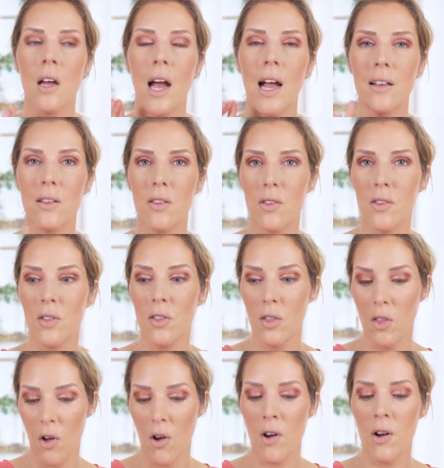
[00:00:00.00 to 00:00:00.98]
as
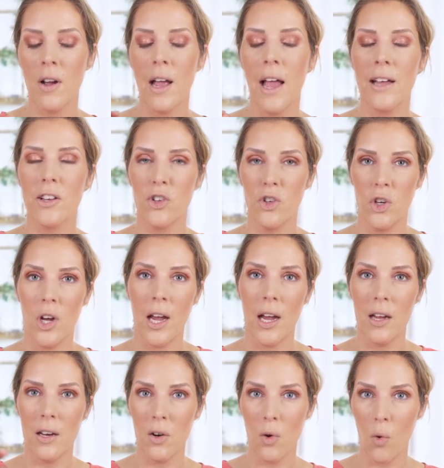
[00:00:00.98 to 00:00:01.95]
long as
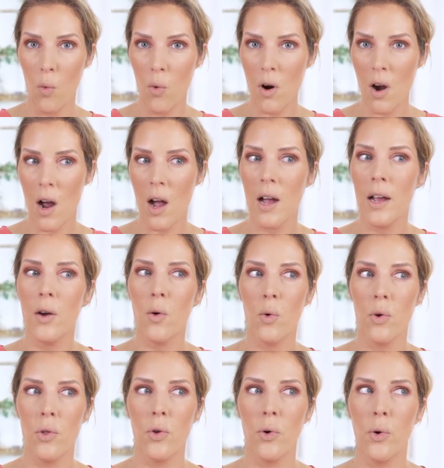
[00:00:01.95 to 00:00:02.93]
Chad or I
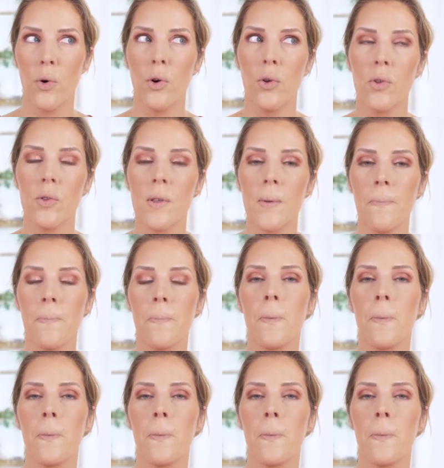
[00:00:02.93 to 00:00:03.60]
or the girls